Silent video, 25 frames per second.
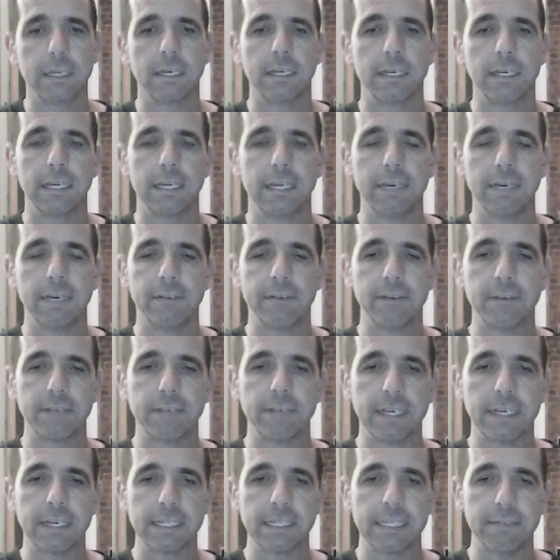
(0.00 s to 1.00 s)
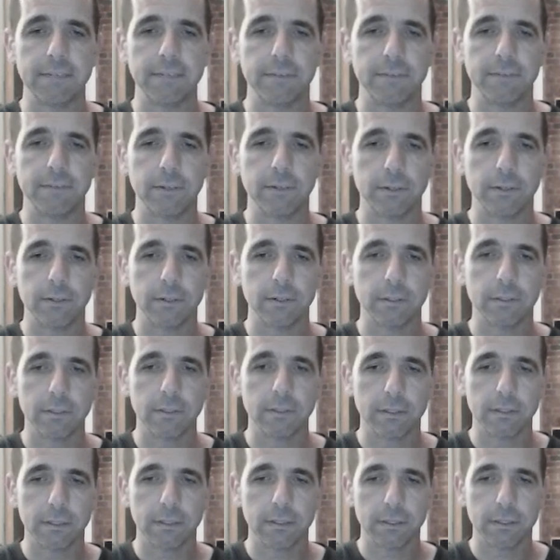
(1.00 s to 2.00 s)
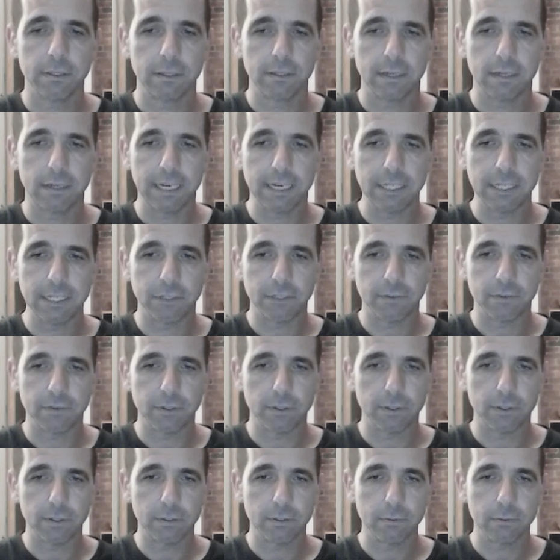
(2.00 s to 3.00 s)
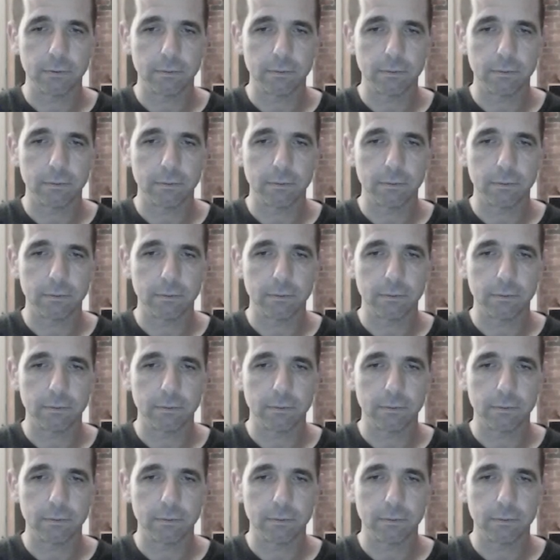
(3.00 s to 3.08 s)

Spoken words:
If f takes e4, h4,